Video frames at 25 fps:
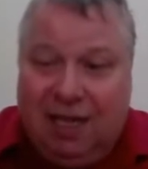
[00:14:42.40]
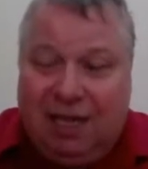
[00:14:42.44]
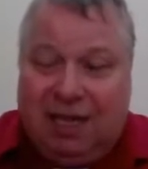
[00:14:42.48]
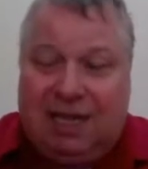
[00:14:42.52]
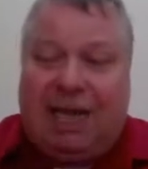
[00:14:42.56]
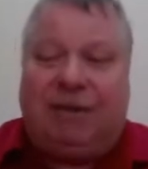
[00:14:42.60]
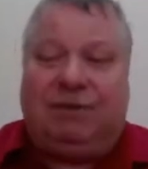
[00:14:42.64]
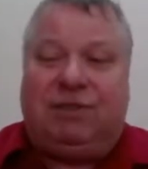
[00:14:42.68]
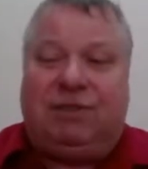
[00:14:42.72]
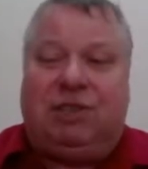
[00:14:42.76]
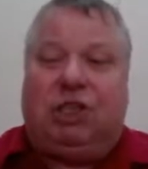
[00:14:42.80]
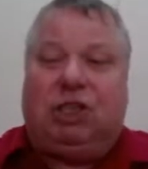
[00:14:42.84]

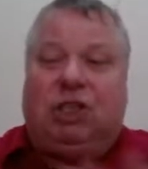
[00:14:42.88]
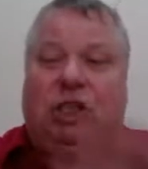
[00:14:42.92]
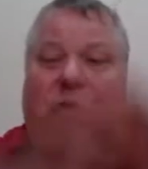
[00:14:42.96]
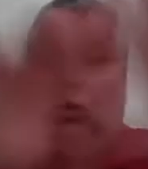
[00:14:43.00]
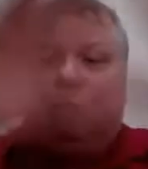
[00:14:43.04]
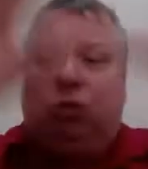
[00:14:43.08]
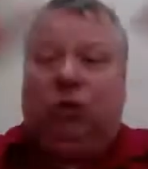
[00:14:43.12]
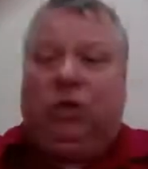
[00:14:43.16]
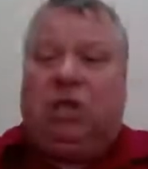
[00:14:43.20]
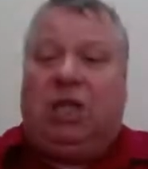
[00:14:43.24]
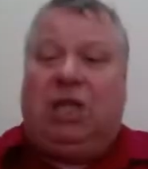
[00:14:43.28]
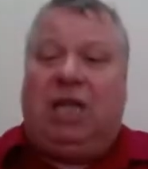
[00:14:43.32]
They've
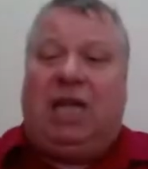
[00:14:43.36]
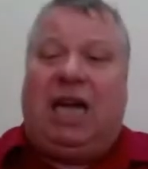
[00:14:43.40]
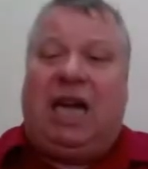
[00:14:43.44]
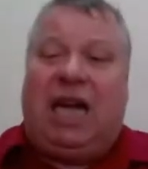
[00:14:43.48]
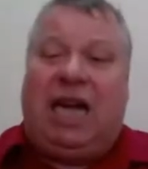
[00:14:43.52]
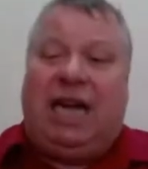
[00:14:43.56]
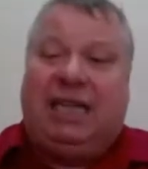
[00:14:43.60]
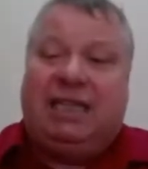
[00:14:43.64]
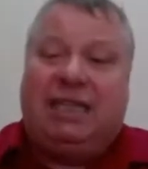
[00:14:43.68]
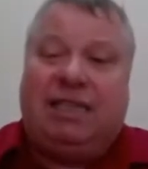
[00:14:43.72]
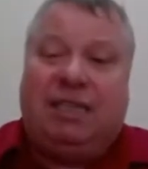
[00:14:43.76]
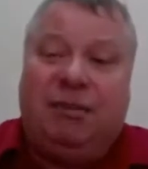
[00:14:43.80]

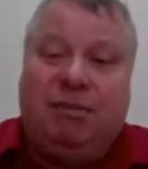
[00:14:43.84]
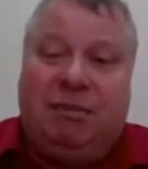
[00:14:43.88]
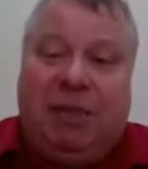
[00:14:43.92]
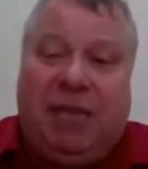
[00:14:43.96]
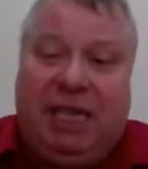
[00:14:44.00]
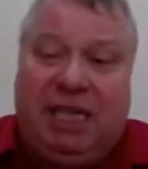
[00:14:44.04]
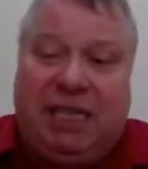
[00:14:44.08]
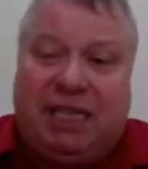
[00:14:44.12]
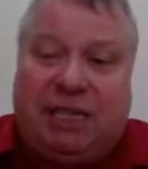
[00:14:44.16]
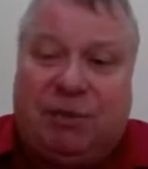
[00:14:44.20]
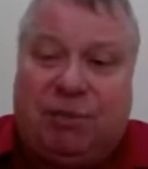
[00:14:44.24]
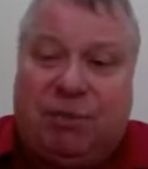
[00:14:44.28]
socialized the
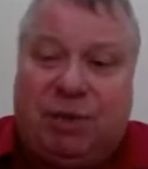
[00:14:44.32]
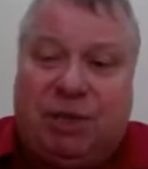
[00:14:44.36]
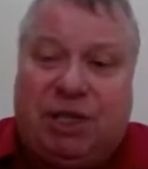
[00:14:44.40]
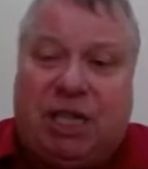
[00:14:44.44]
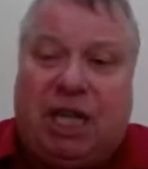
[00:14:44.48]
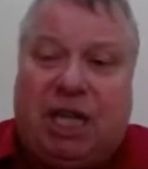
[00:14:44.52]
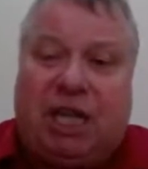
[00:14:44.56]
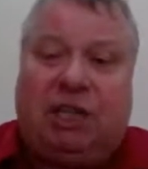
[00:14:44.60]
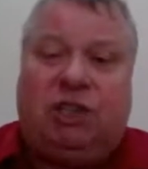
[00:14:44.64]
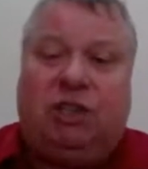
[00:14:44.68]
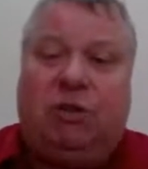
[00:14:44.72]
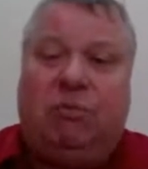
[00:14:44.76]
means of
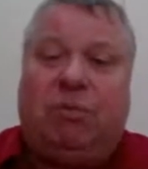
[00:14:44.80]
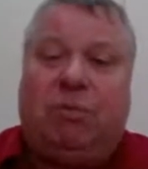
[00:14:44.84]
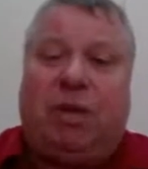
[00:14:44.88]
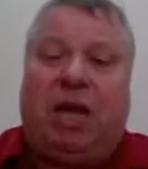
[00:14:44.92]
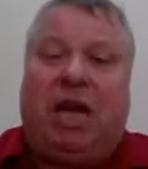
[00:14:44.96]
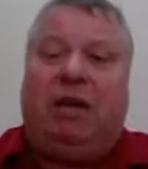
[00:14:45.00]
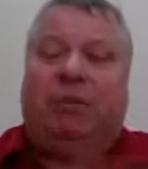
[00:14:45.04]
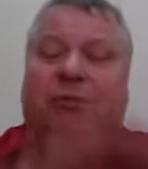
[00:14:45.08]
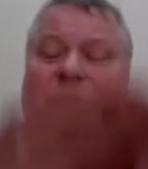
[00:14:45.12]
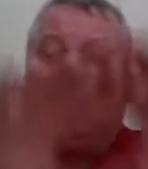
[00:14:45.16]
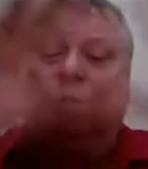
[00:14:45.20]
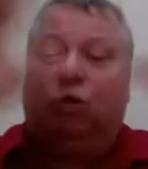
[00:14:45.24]
production by
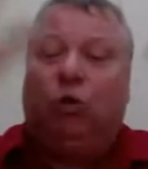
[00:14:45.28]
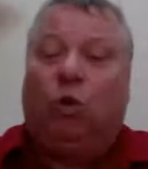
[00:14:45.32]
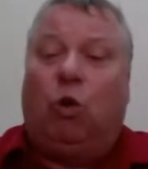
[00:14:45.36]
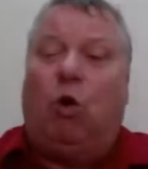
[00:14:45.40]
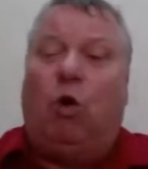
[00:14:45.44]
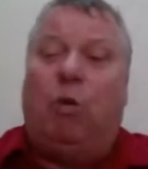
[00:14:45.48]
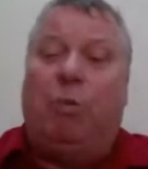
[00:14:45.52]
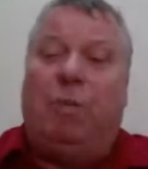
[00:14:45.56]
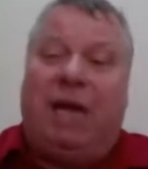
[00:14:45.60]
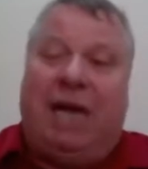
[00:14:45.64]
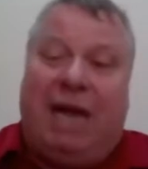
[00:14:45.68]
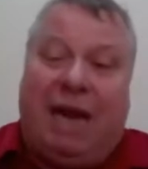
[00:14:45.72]

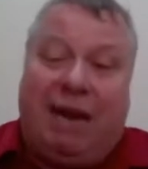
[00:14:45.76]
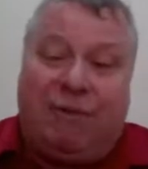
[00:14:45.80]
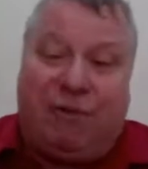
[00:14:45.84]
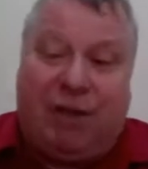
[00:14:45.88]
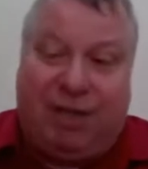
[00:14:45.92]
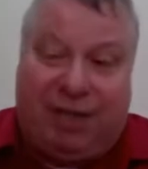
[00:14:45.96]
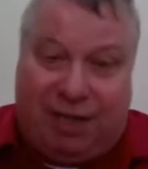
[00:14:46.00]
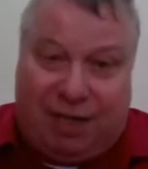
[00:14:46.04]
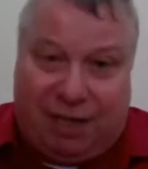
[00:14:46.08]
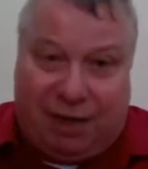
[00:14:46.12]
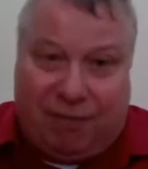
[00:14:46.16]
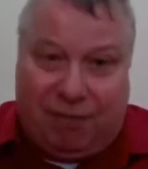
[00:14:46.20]
absorbing
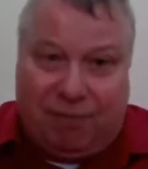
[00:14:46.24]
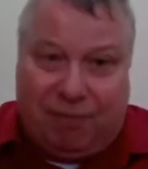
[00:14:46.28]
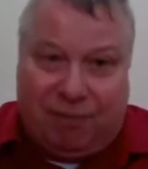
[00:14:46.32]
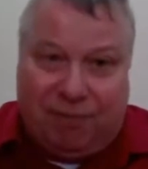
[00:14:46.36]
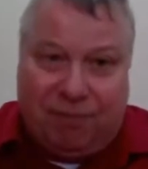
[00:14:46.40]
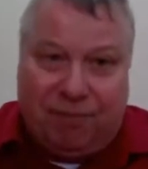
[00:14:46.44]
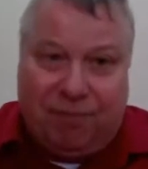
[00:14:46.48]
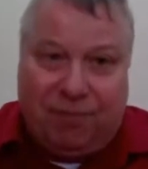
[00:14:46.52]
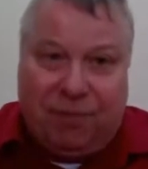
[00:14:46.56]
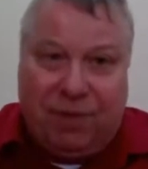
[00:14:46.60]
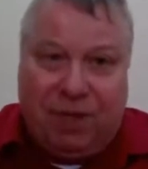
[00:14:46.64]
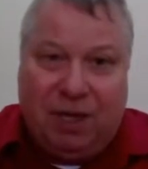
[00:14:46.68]
everything,
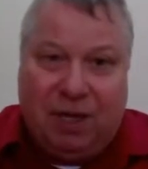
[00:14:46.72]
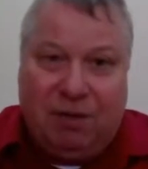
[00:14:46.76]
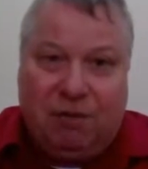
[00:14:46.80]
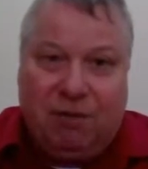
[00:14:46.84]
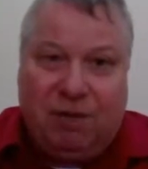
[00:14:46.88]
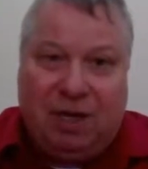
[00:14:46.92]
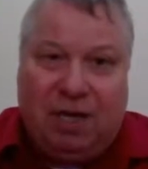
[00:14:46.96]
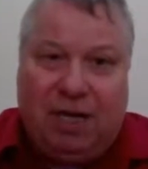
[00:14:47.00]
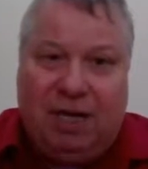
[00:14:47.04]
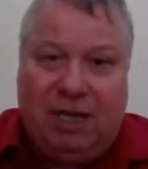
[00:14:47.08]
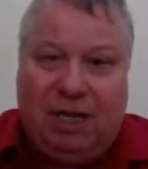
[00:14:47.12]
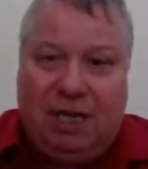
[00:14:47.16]

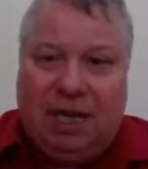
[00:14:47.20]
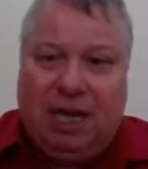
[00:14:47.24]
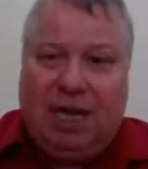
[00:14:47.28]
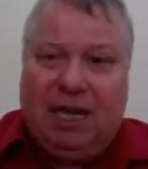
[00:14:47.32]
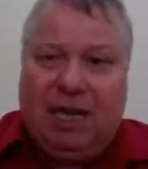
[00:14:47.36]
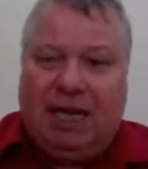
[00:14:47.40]
right?